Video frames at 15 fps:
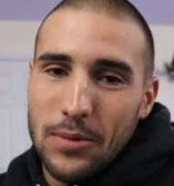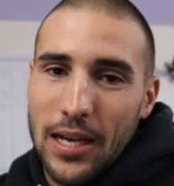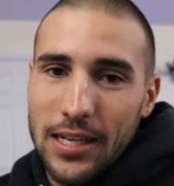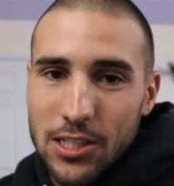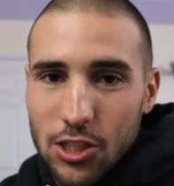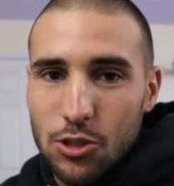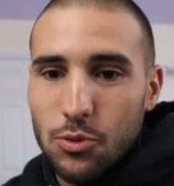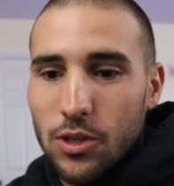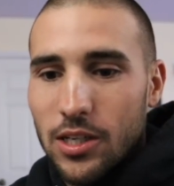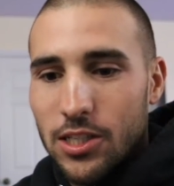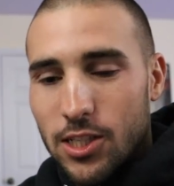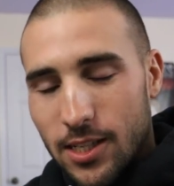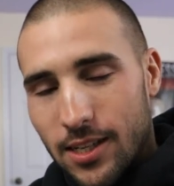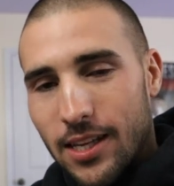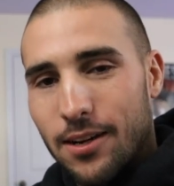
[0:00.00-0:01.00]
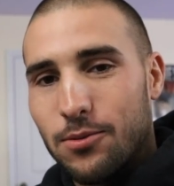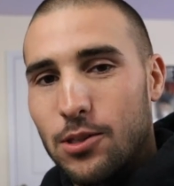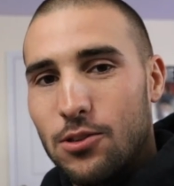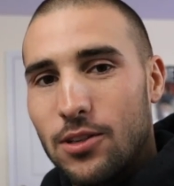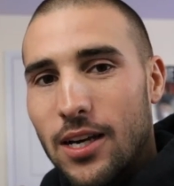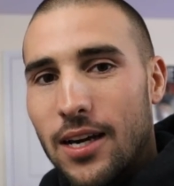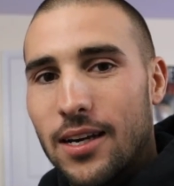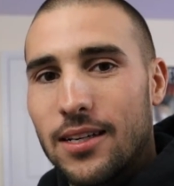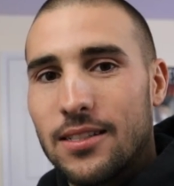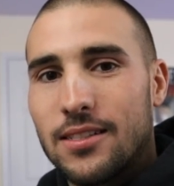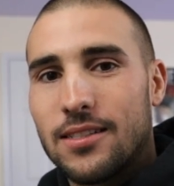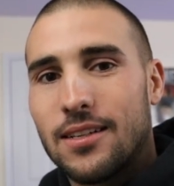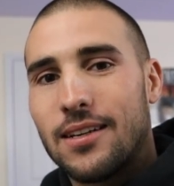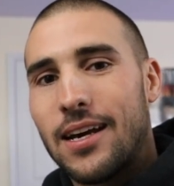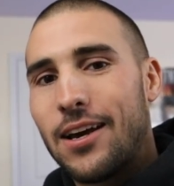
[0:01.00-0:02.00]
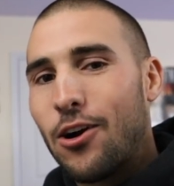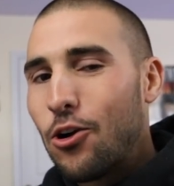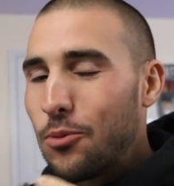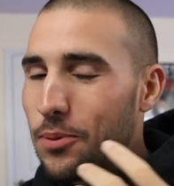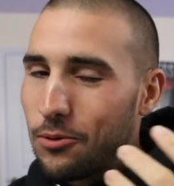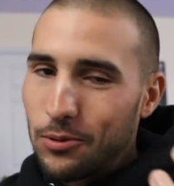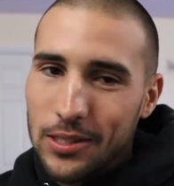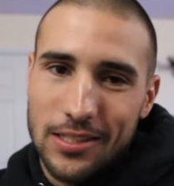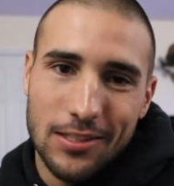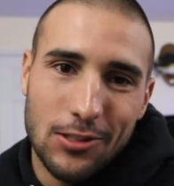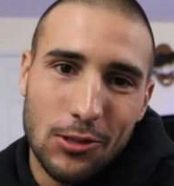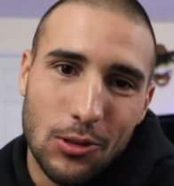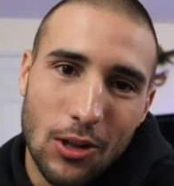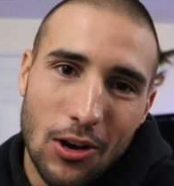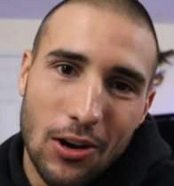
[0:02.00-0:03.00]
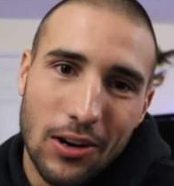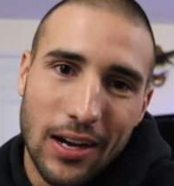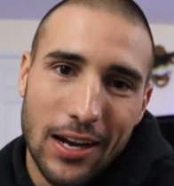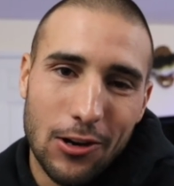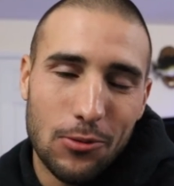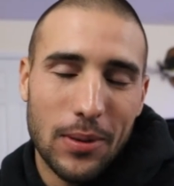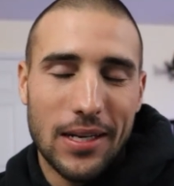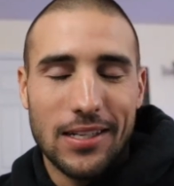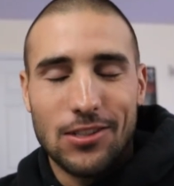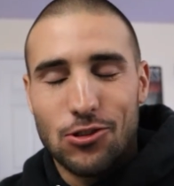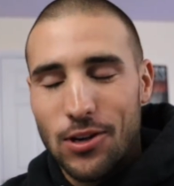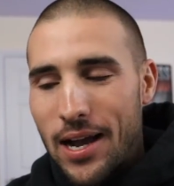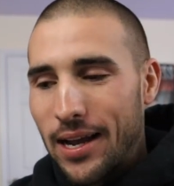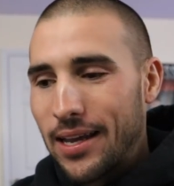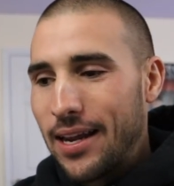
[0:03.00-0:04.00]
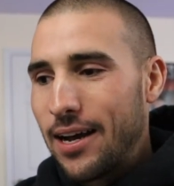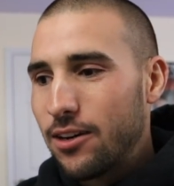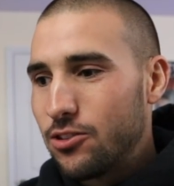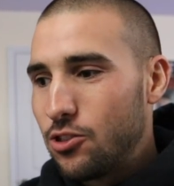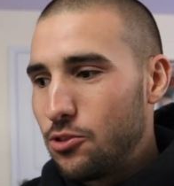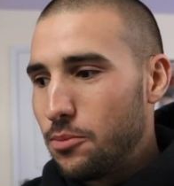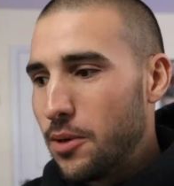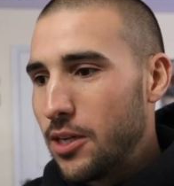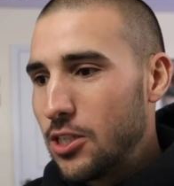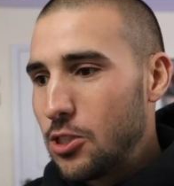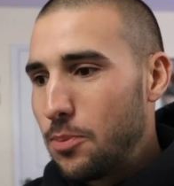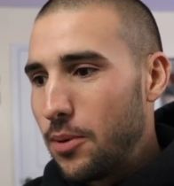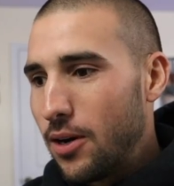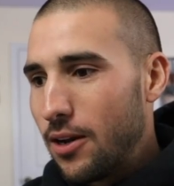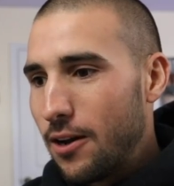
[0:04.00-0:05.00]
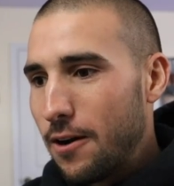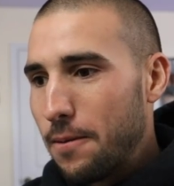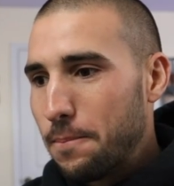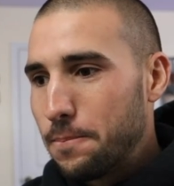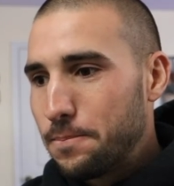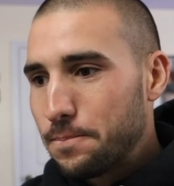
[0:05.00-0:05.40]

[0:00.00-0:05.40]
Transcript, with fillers: I just wanted to share that with you guys. I hope it wasn't too long. I hope I didn't drag it out too much, but I